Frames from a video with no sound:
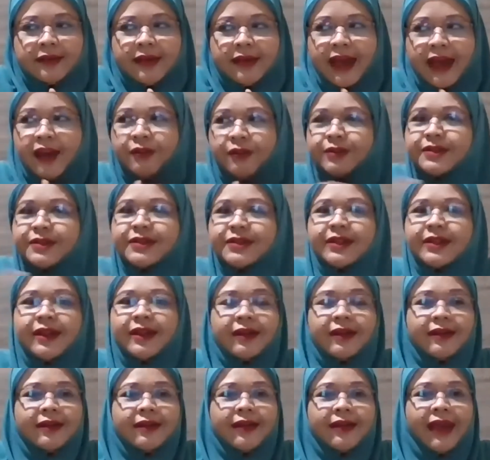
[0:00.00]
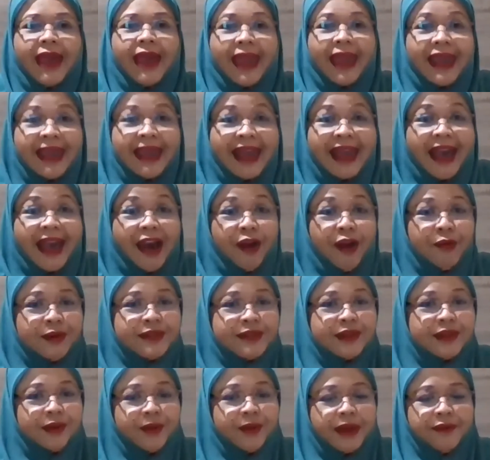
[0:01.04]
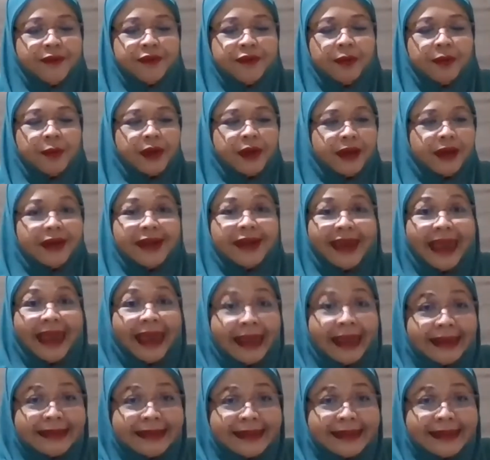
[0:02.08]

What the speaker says: I was 8 hours away from her. I